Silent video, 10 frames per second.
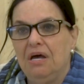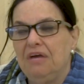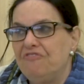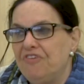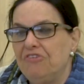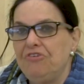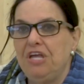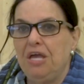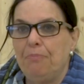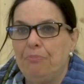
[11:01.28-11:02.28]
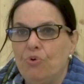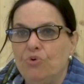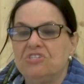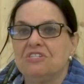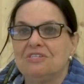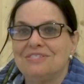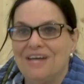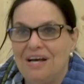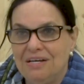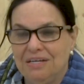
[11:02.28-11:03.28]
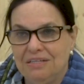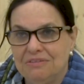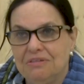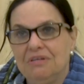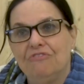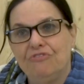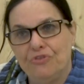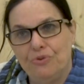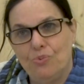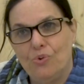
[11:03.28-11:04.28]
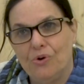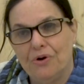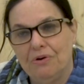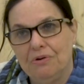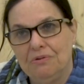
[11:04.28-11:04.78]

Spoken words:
a very important target for the war.